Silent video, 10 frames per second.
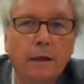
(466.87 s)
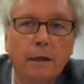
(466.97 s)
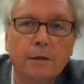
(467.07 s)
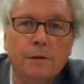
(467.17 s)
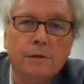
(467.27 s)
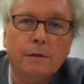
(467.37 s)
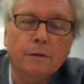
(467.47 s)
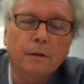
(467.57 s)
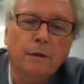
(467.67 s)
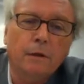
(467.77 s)
it's
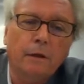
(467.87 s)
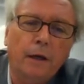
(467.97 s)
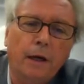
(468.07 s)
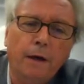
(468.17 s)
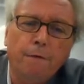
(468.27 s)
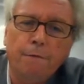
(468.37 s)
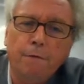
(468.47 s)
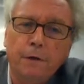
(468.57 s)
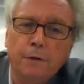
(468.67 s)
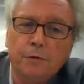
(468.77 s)

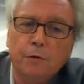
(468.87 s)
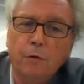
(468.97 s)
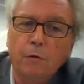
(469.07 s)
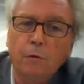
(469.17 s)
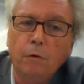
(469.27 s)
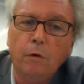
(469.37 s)
ever so